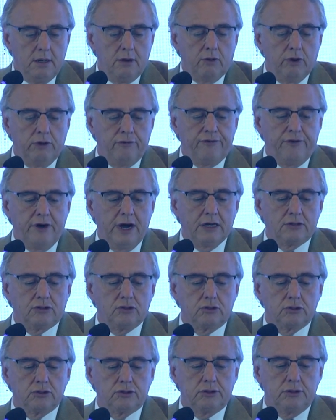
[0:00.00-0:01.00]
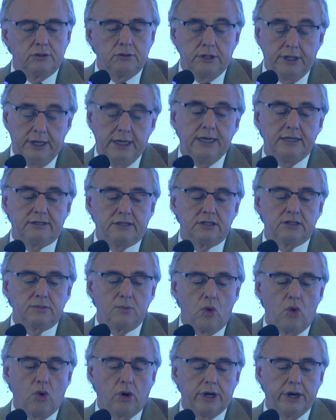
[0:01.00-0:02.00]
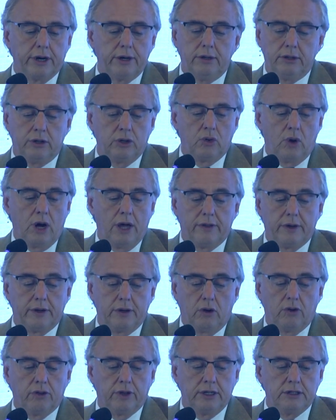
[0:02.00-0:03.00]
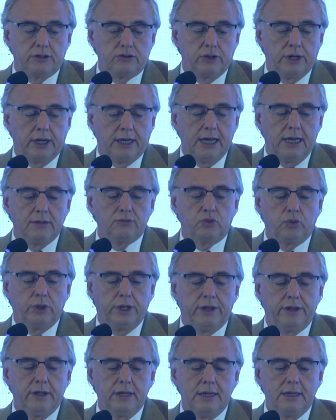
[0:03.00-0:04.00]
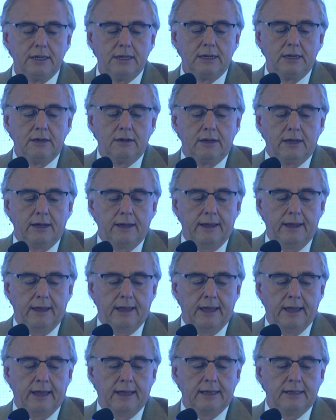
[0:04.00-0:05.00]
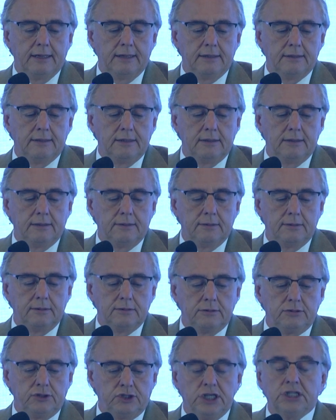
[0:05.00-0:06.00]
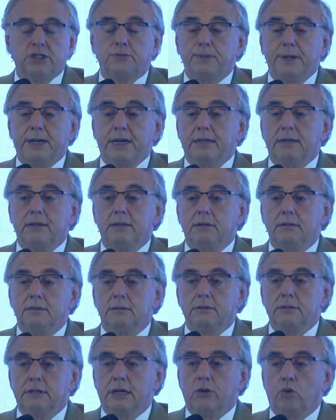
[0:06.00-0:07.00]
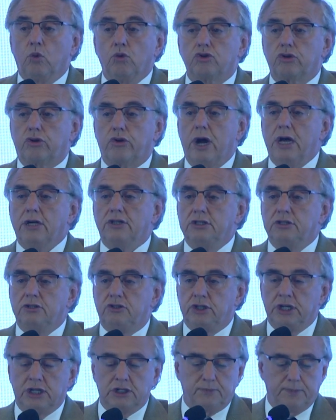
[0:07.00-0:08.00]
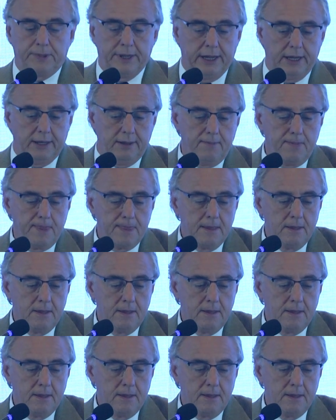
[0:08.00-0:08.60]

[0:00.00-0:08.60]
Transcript: Risk factors, he is a smoker, no other known history. Comes with a chest pain that was crushing chest pain.